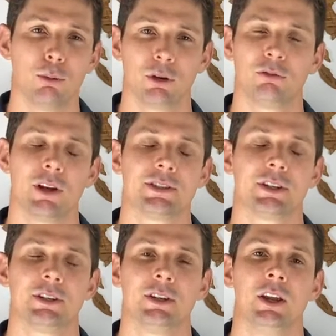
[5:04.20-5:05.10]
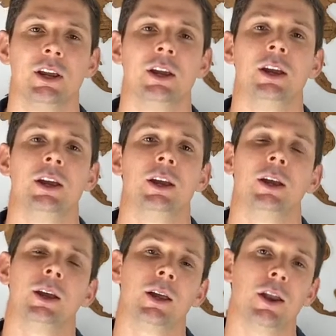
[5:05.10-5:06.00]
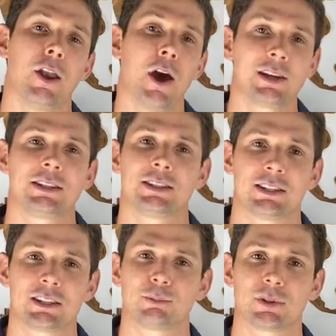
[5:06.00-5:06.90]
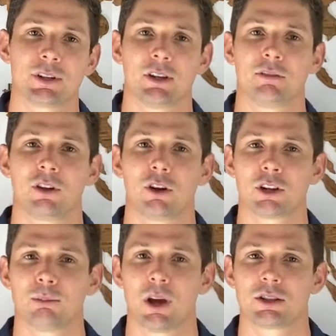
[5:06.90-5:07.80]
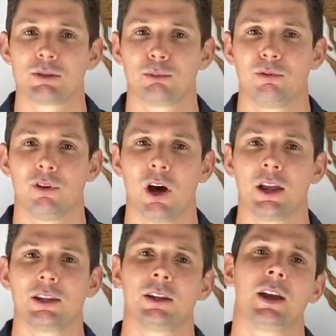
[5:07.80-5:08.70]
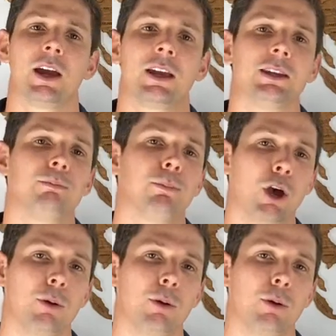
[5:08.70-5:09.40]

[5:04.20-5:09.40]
permanent resident 96% of the occupations provide a